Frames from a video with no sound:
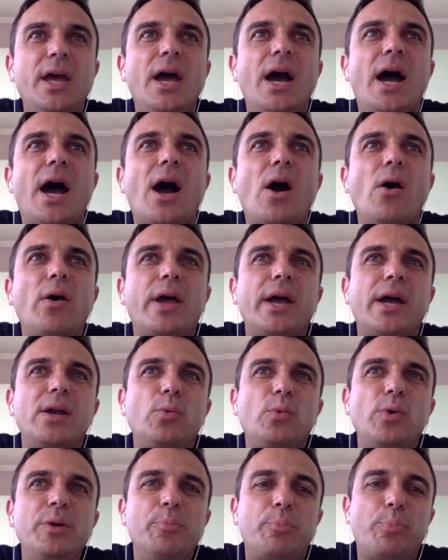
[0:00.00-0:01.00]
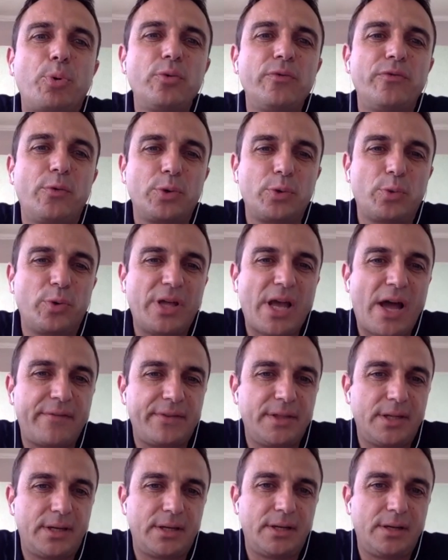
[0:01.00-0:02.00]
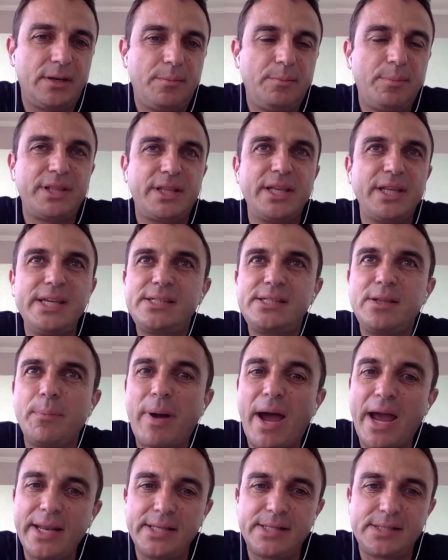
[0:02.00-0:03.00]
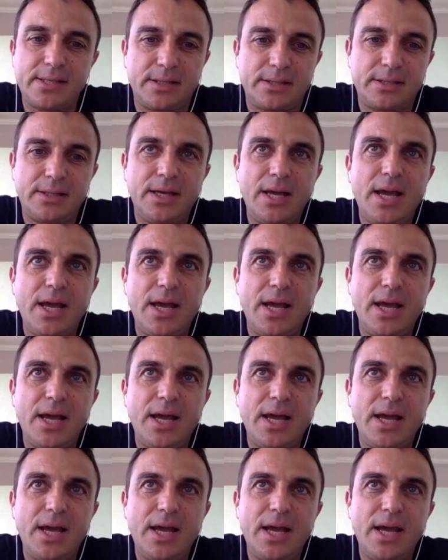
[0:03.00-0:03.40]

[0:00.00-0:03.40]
how can we improve what we have done? But it's the mindset.